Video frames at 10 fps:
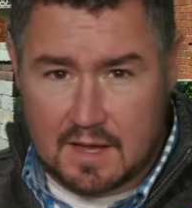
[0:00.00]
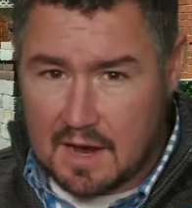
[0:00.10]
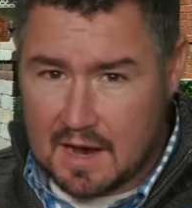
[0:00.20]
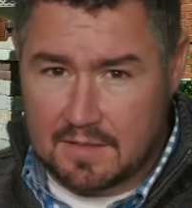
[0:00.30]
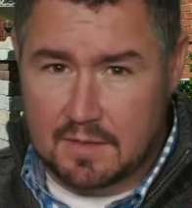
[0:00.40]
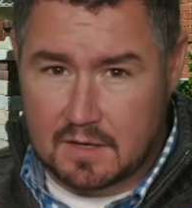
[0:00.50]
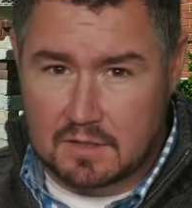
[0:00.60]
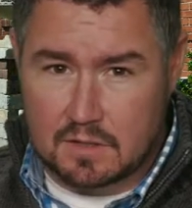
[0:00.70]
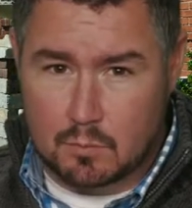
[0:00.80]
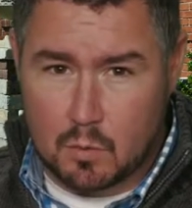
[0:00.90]
I think
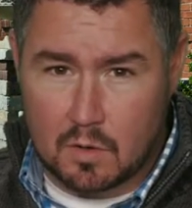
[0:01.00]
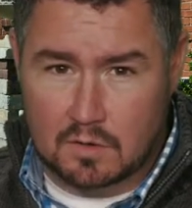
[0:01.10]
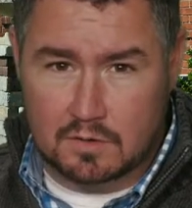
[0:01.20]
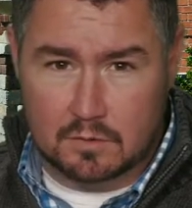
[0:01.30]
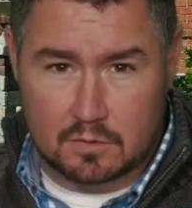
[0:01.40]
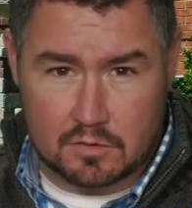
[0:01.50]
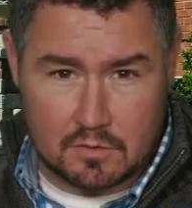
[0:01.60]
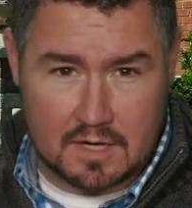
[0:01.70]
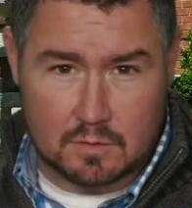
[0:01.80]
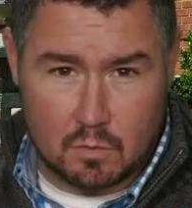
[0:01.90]
it's important to
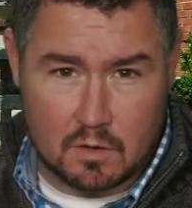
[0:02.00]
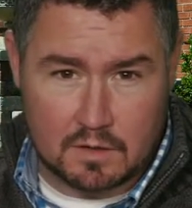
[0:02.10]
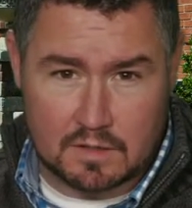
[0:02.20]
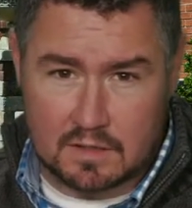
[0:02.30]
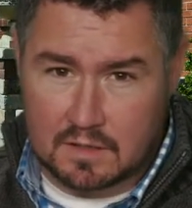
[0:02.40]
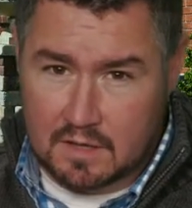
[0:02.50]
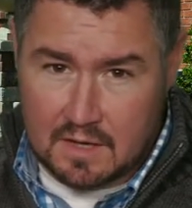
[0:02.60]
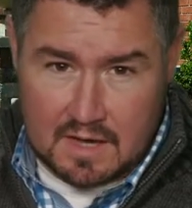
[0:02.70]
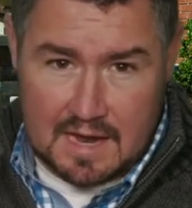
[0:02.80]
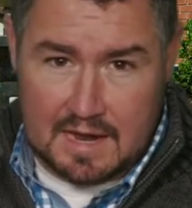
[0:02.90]
address warranty
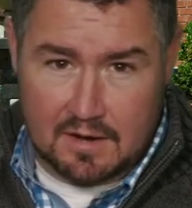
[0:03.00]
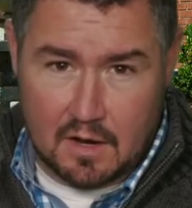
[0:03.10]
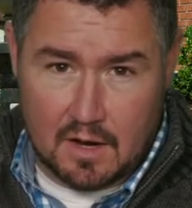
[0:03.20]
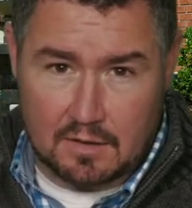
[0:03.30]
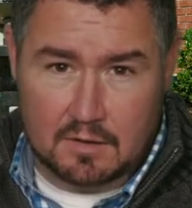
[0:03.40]
head on.